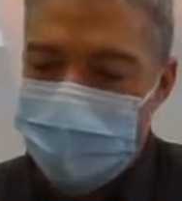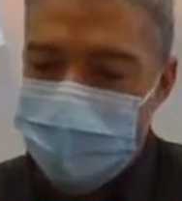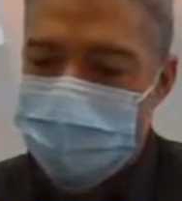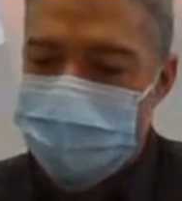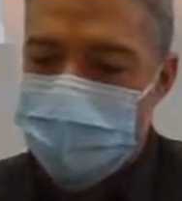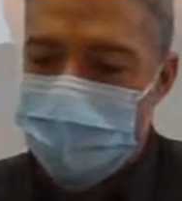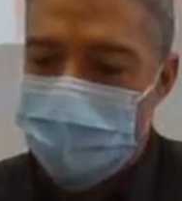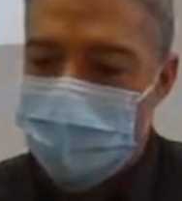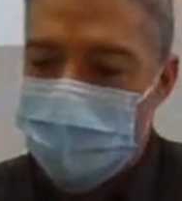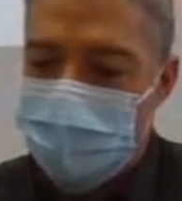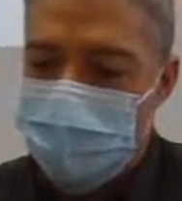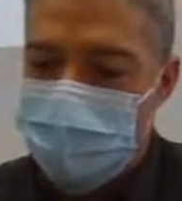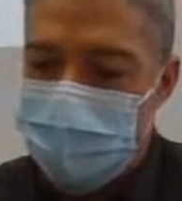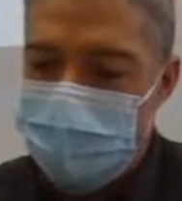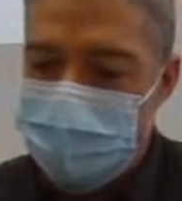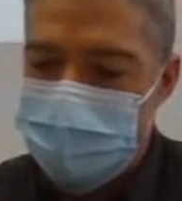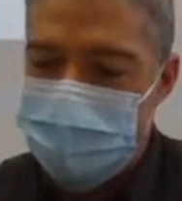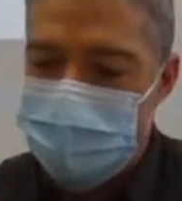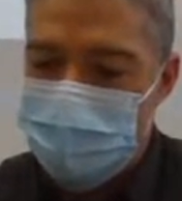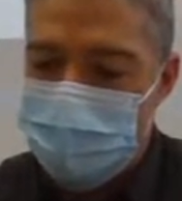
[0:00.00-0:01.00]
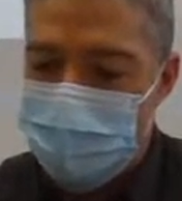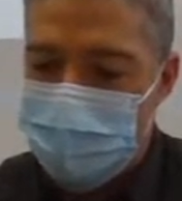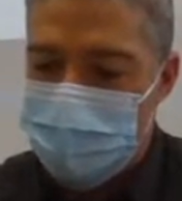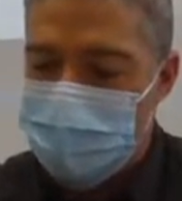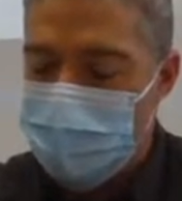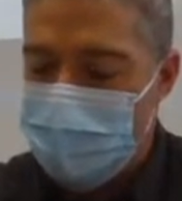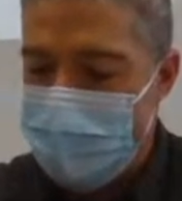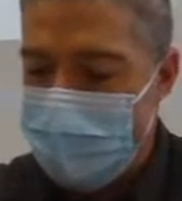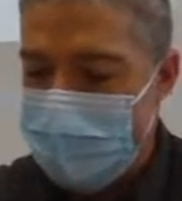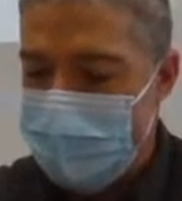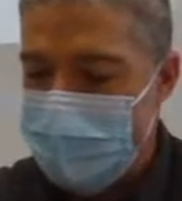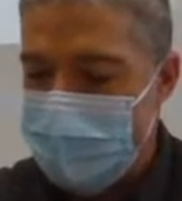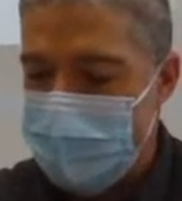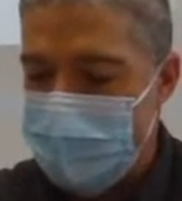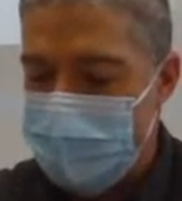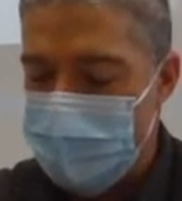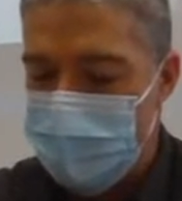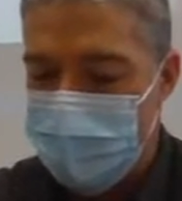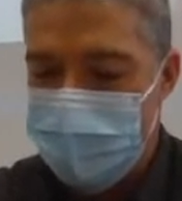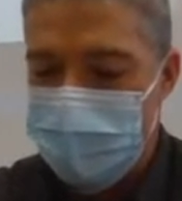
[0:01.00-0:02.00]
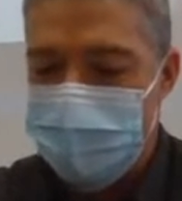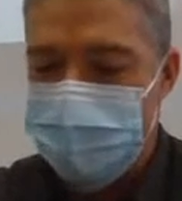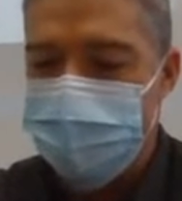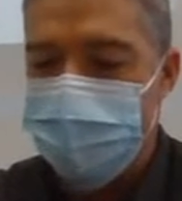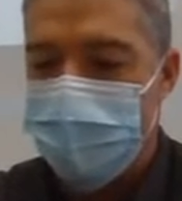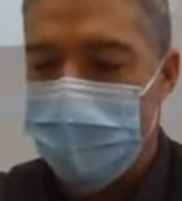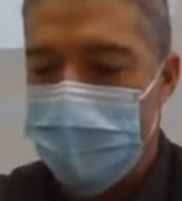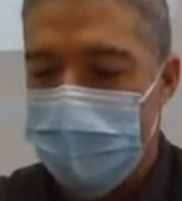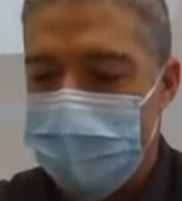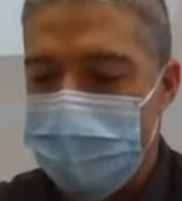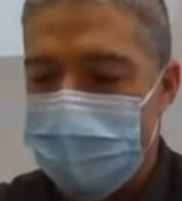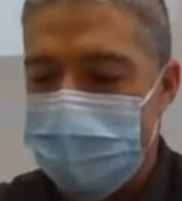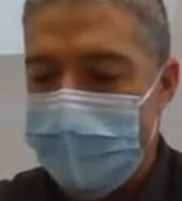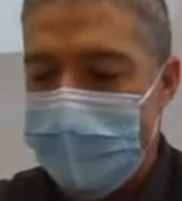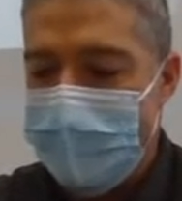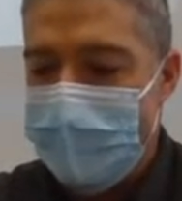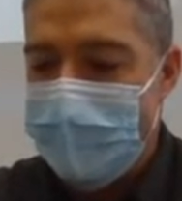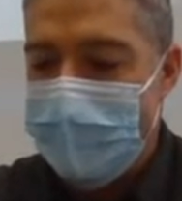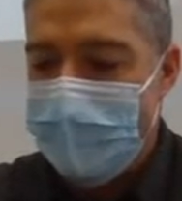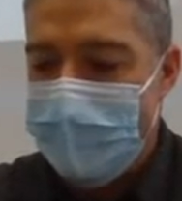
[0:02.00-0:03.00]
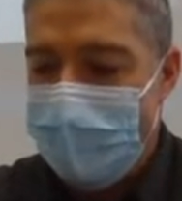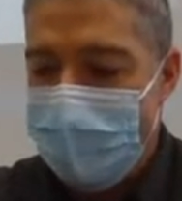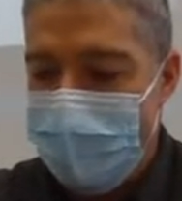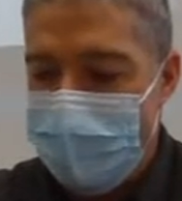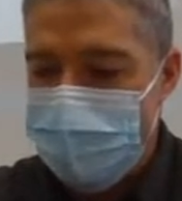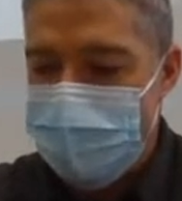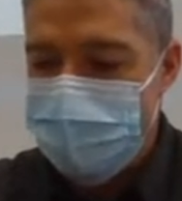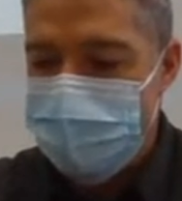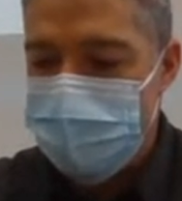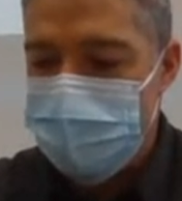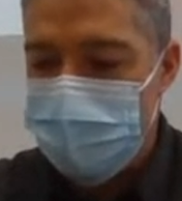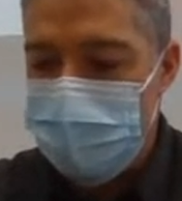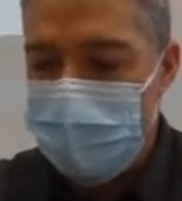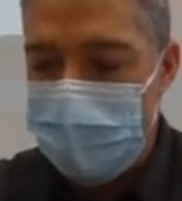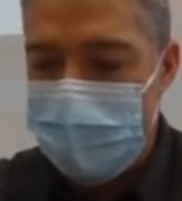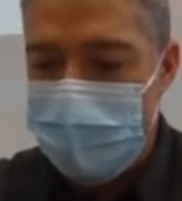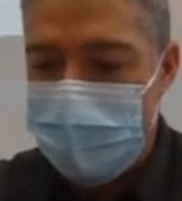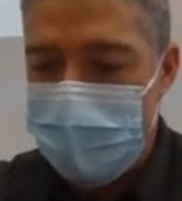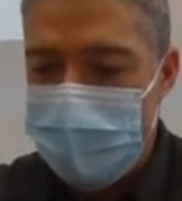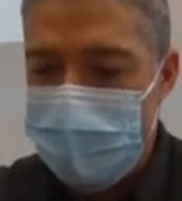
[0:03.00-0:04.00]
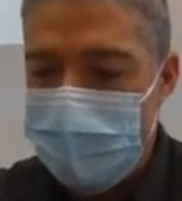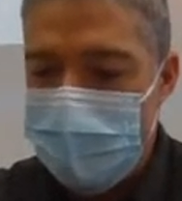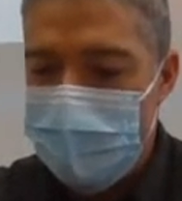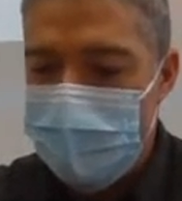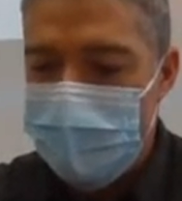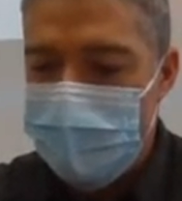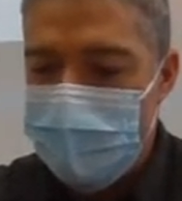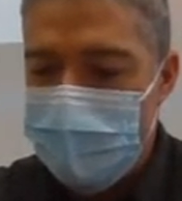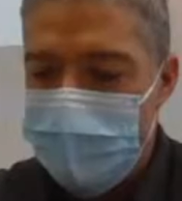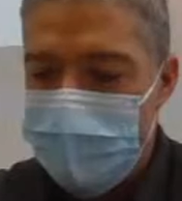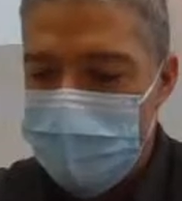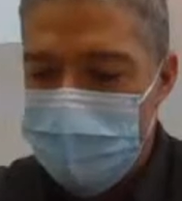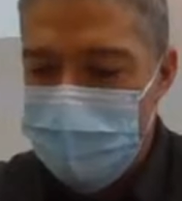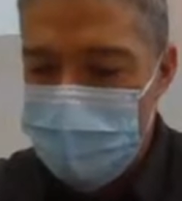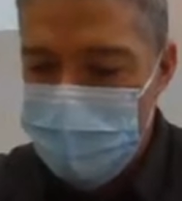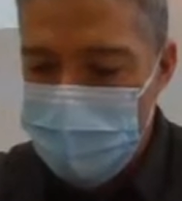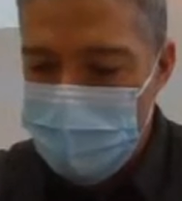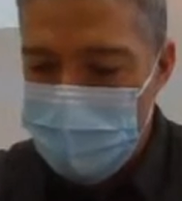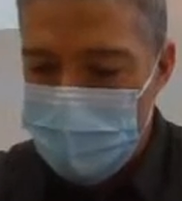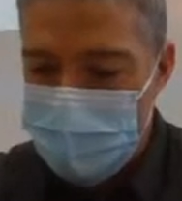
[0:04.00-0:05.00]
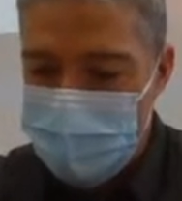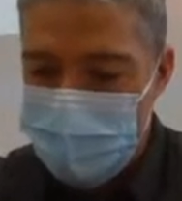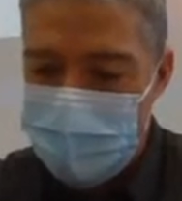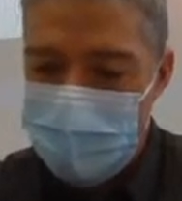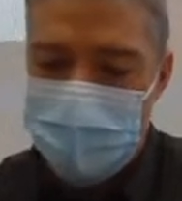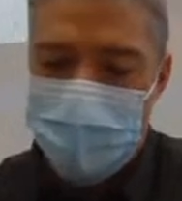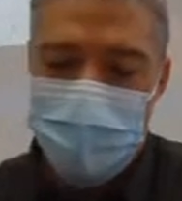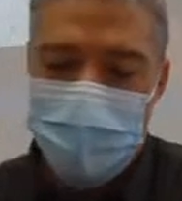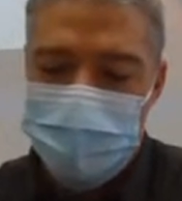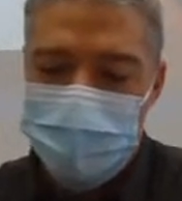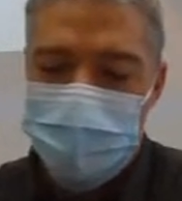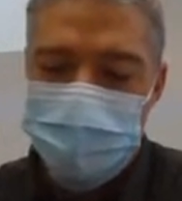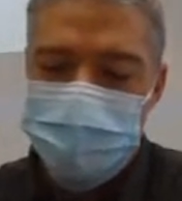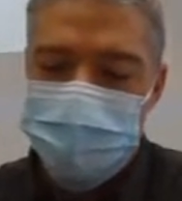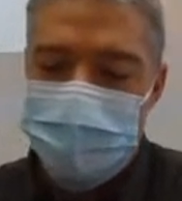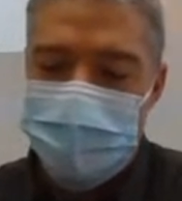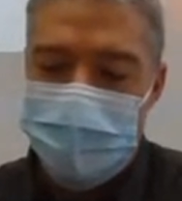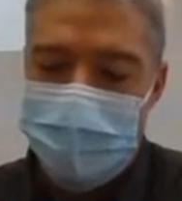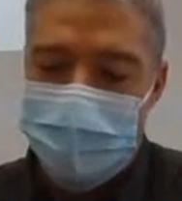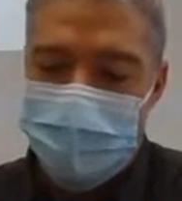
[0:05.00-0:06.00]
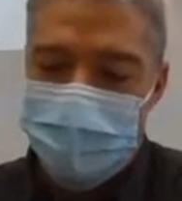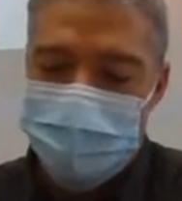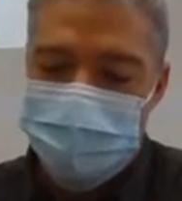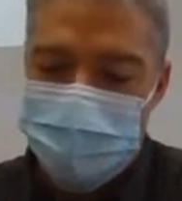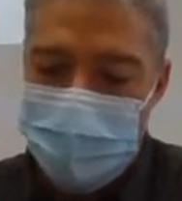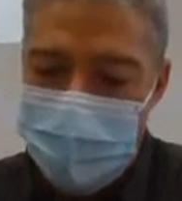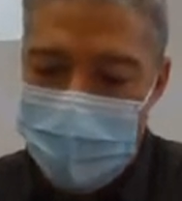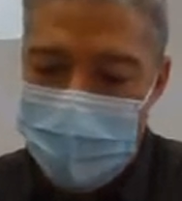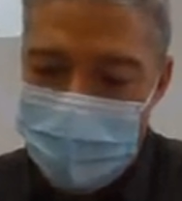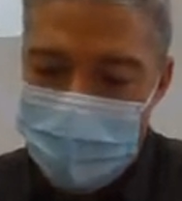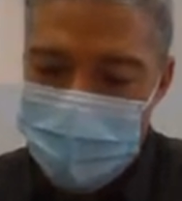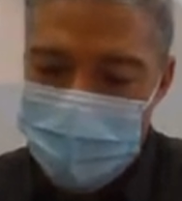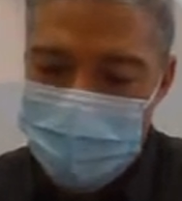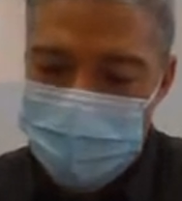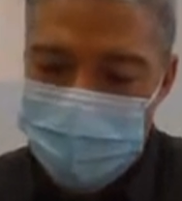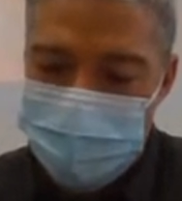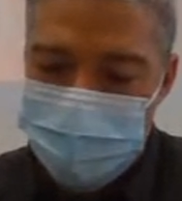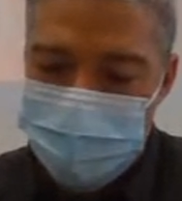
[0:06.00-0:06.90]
So this earthquake or this fault has to be newer than all those things. But